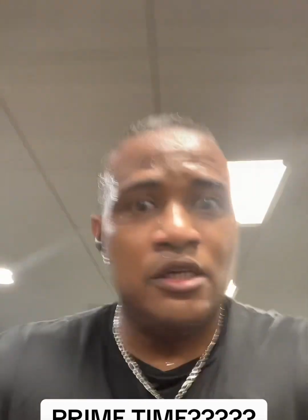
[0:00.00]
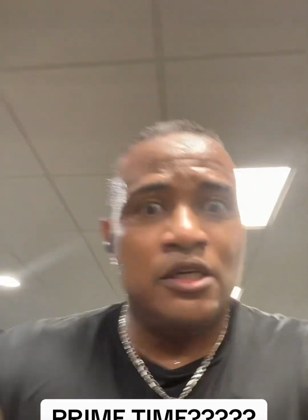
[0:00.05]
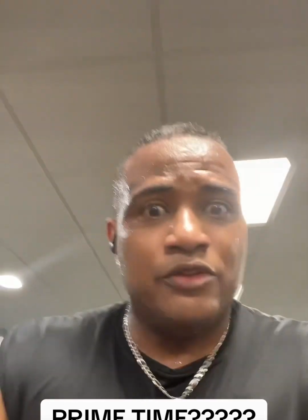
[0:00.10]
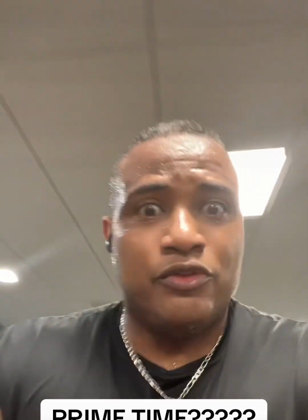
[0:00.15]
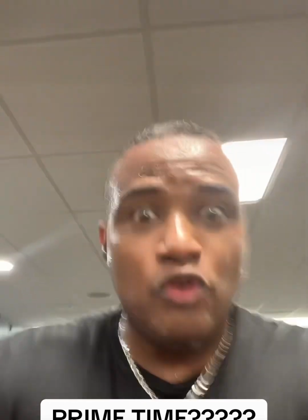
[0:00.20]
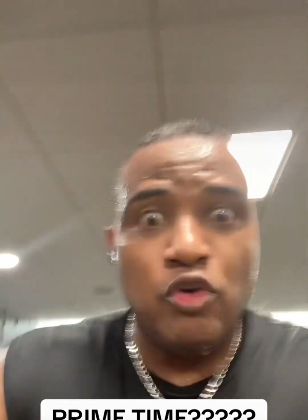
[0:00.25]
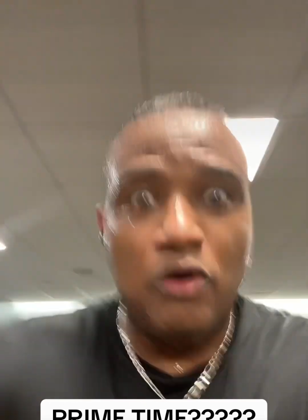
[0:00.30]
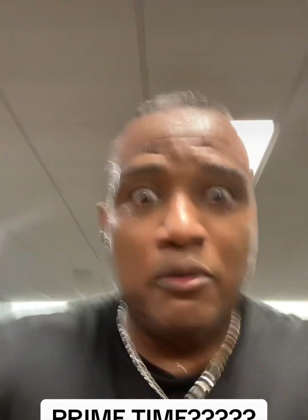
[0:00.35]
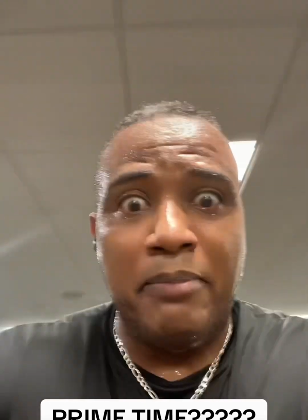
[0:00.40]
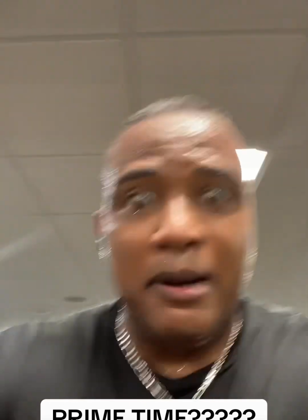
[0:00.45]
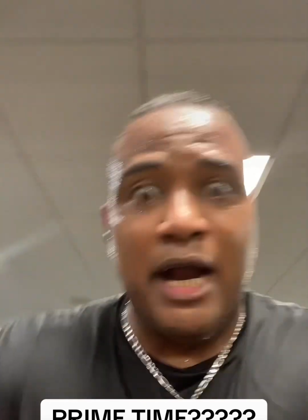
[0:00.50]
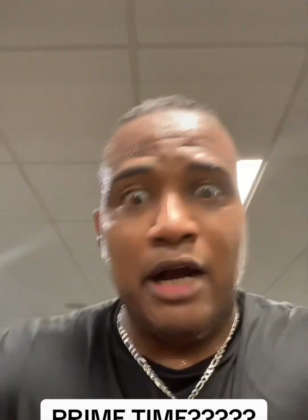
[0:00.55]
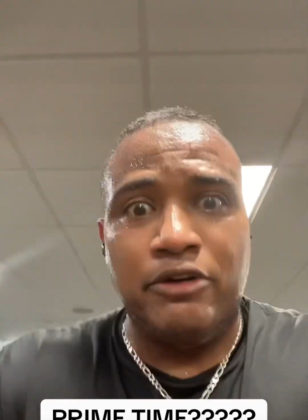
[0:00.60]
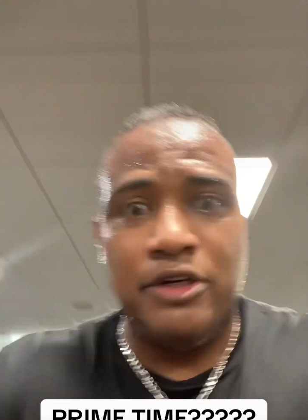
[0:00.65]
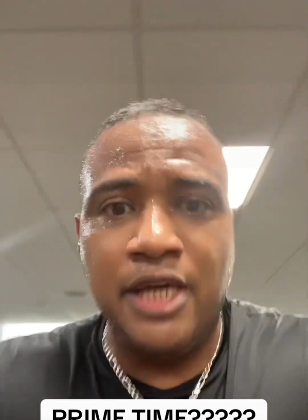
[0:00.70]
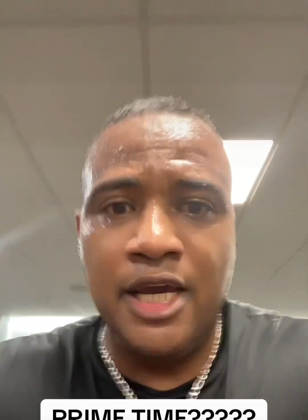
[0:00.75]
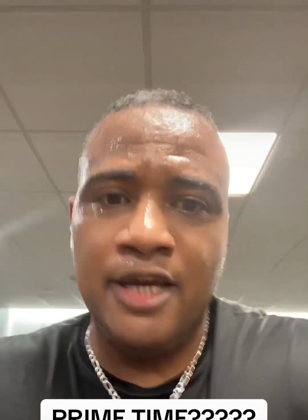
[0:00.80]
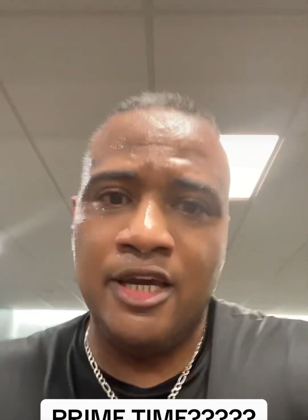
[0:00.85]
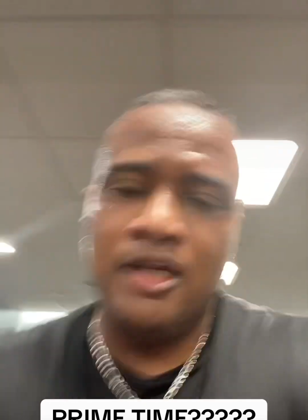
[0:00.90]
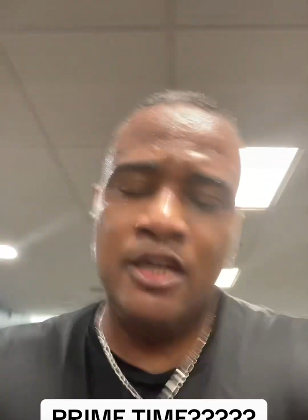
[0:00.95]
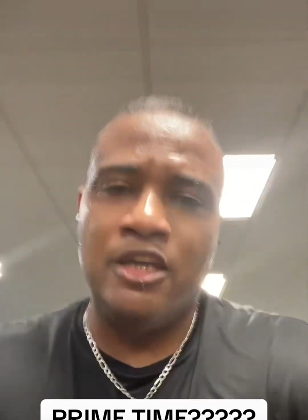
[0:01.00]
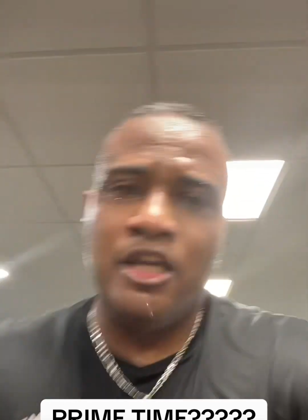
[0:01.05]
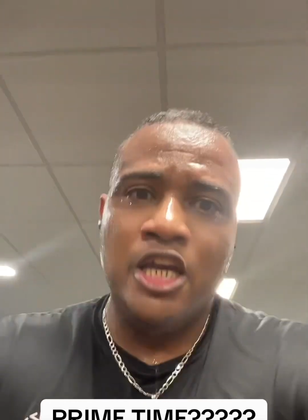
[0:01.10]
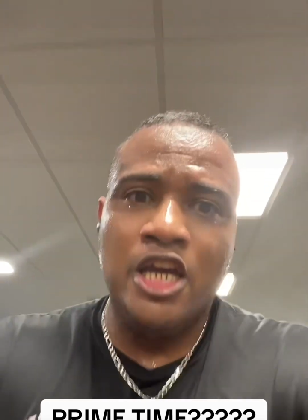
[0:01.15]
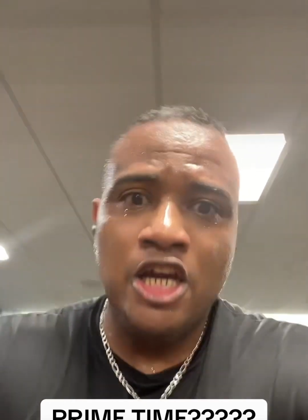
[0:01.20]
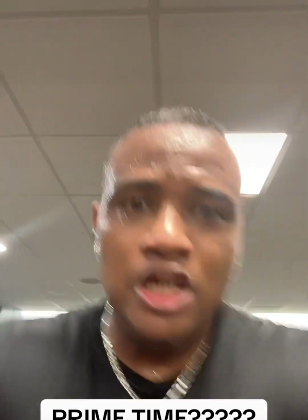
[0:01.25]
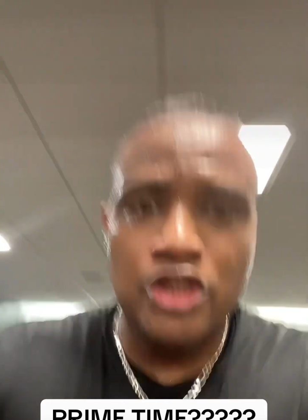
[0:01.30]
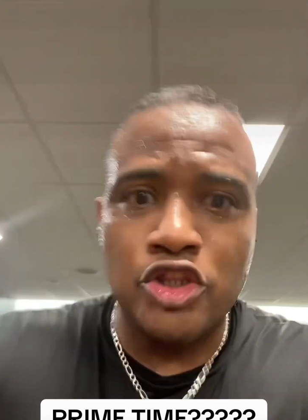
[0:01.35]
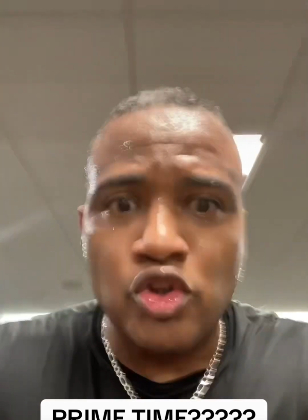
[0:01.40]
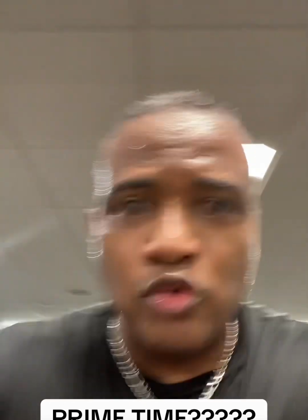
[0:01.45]
through about
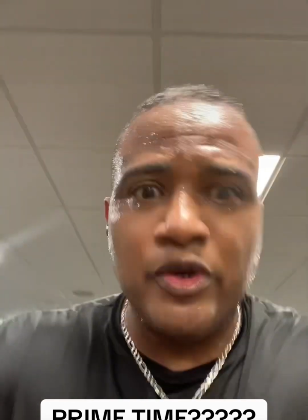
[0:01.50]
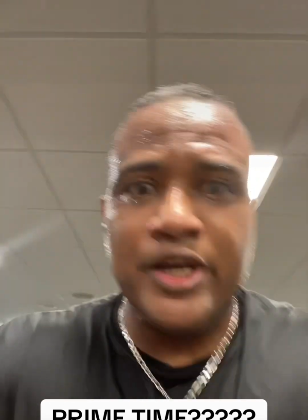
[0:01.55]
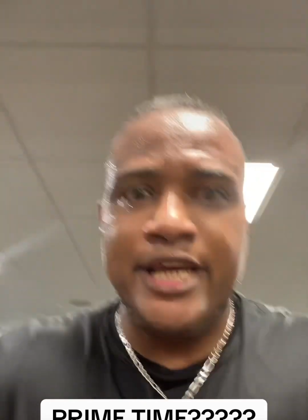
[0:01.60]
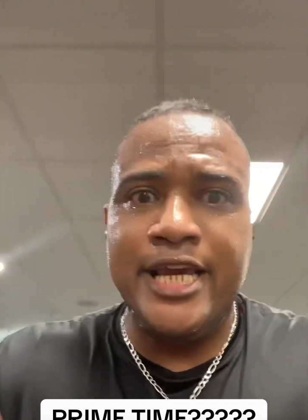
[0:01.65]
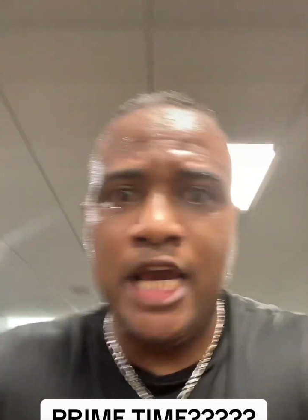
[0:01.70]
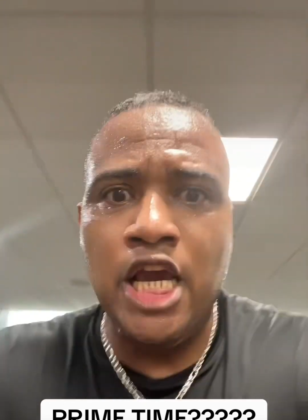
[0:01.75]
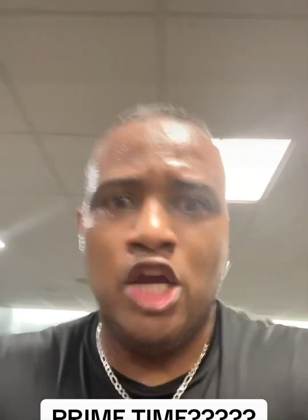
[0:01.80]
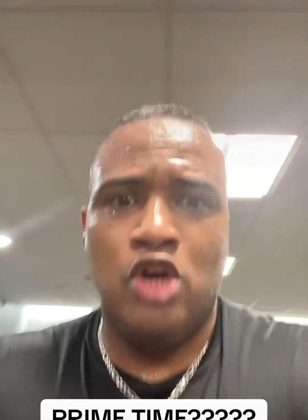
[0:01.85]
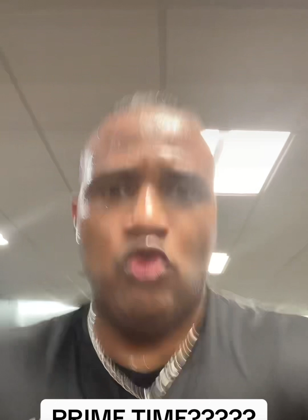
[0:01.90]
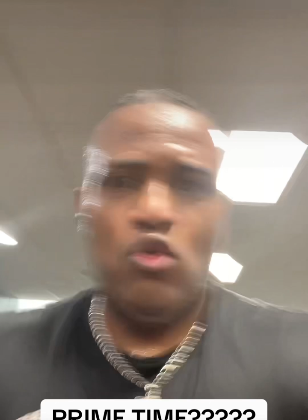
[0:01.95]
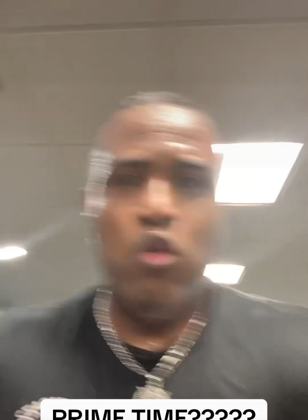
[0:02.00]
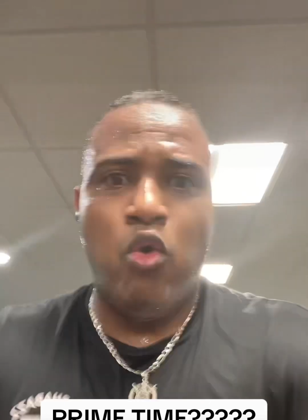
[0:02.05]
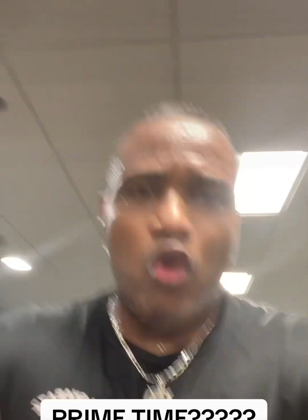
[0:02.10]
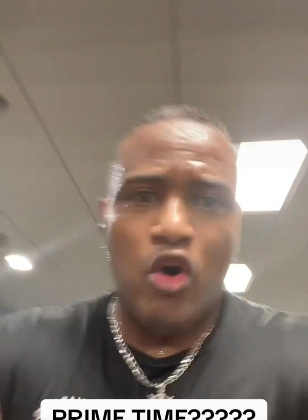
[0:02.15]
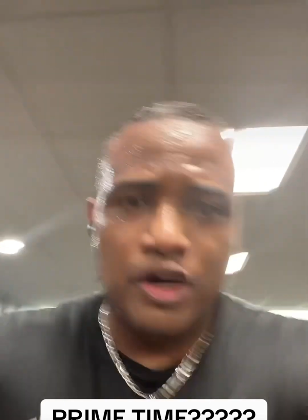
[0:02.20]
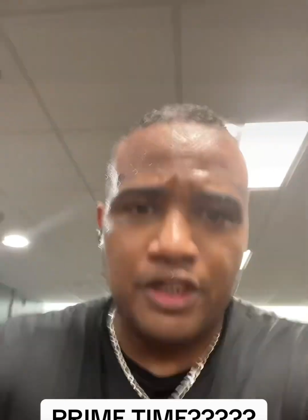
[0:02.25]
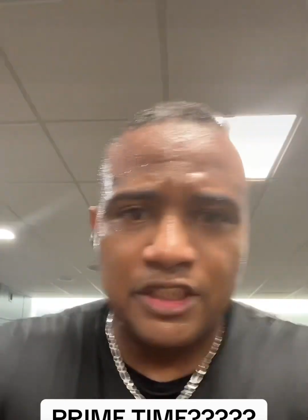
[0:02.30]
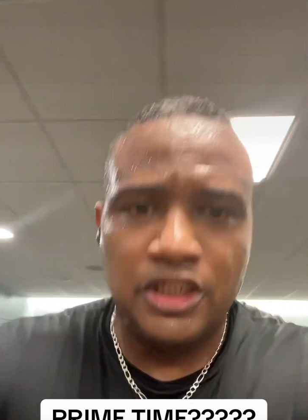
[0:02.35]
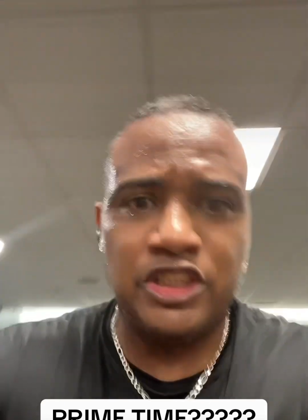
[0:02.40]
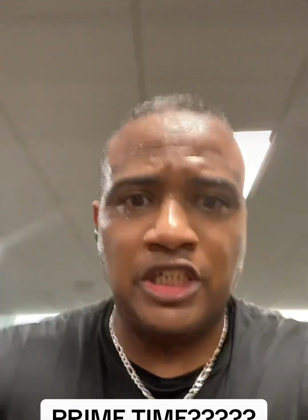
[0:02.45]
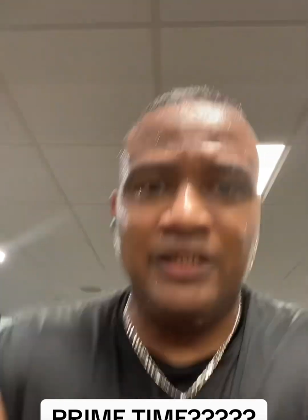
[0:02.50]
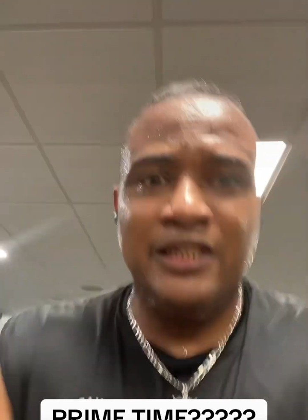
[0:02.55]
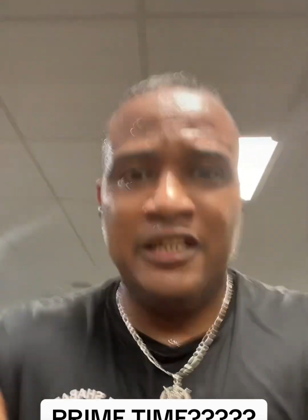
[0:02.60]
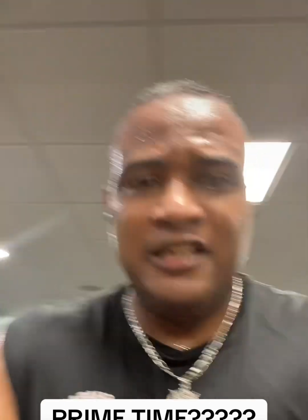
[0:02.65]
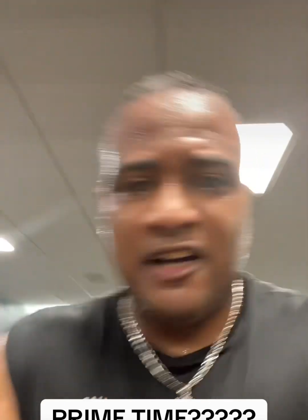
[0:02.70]
three quarters